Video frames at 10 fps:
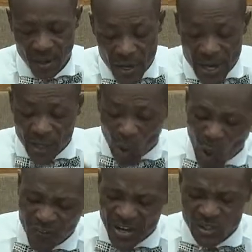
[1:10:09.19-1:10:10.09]
it
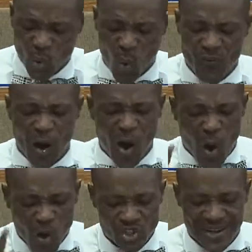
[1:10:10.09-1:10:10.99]
covers over
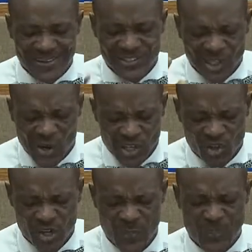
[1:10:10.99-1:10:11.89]

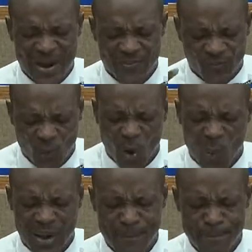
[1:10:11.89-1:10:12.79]

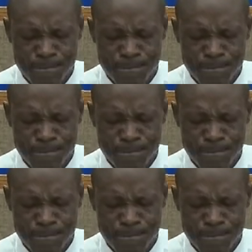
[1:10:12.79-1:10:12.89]
133.41